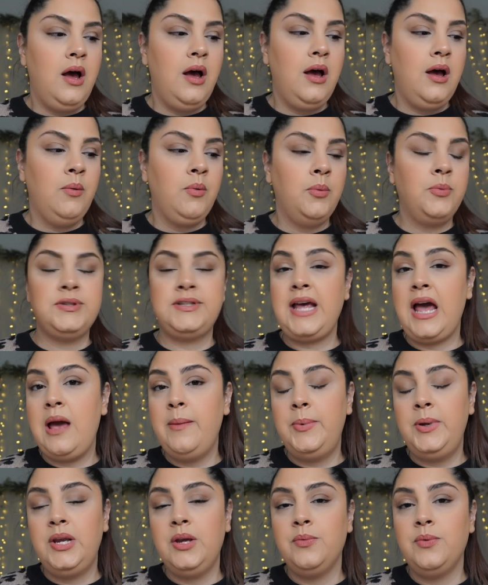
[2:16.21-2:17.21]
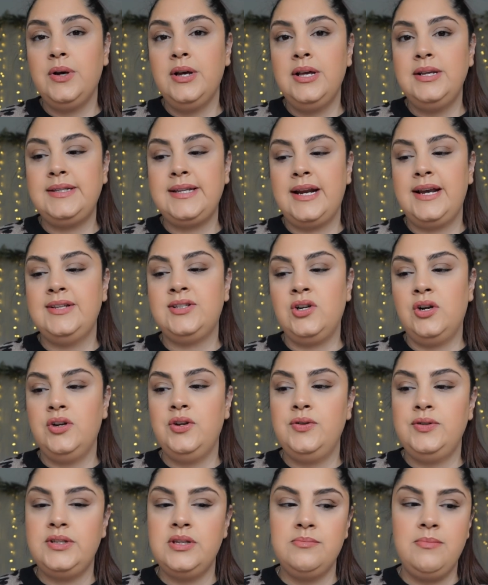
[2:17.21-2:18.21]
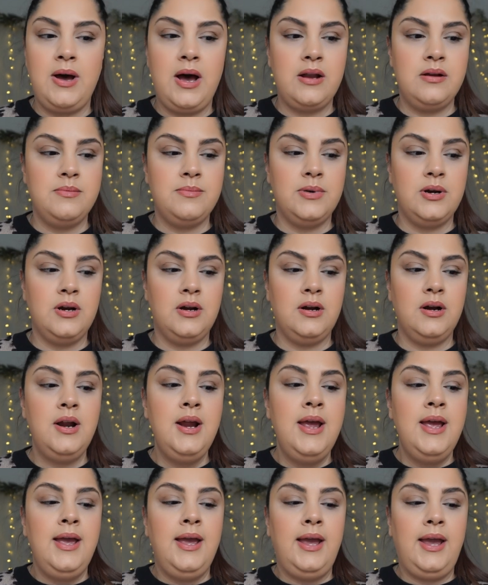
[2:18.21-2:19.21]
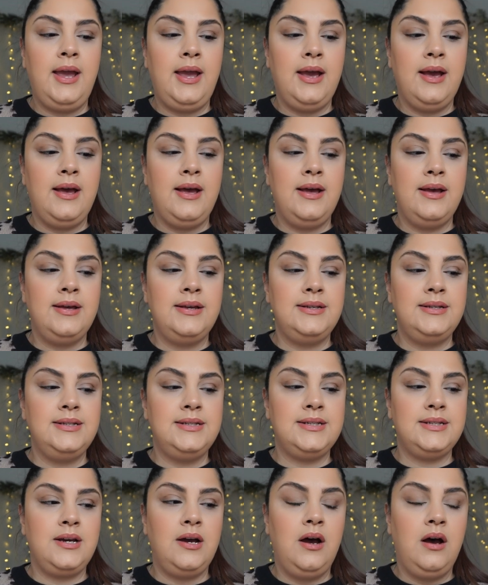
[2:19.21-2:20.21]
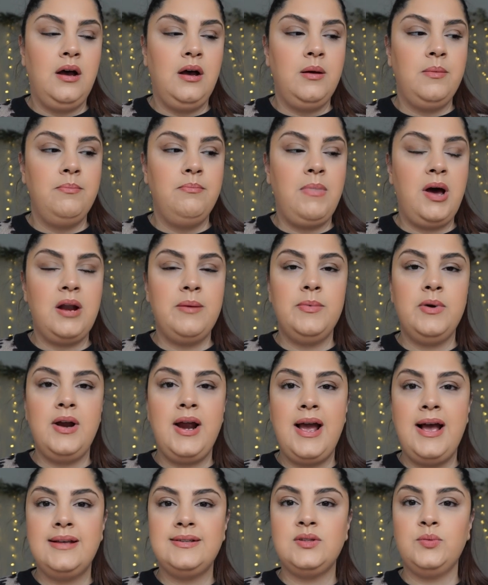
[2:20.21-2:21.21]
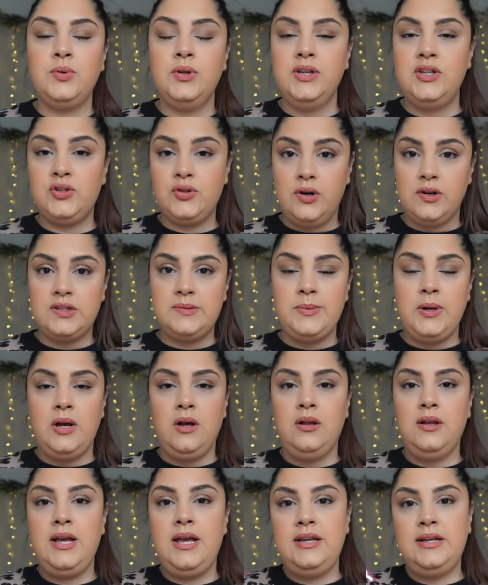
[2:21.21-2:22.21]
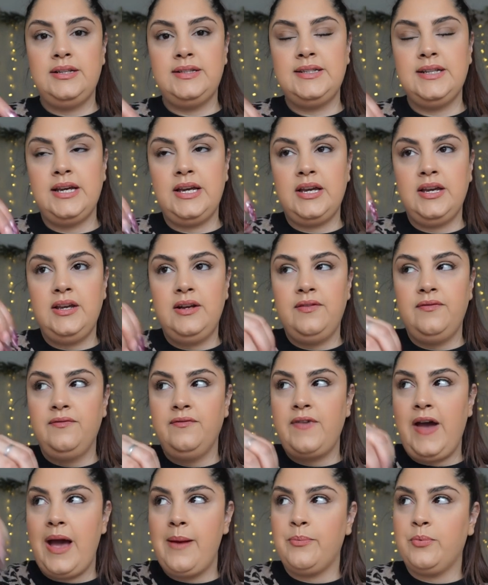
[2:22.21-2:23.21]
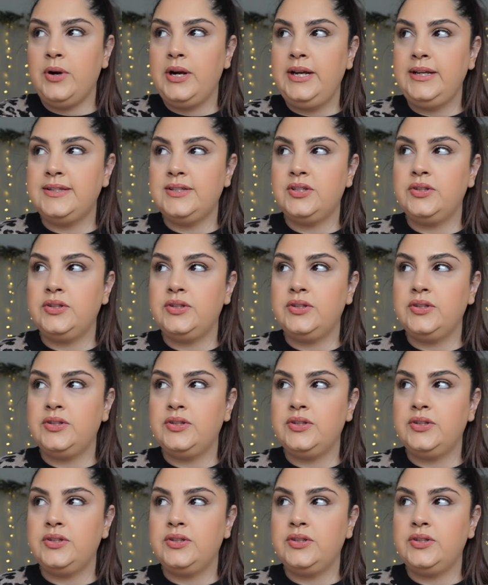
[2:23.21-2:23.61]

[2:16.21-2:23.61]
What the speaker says: What was happening was that I started using the monomer, and monomer has a really strong smell, and it's like it evaporates.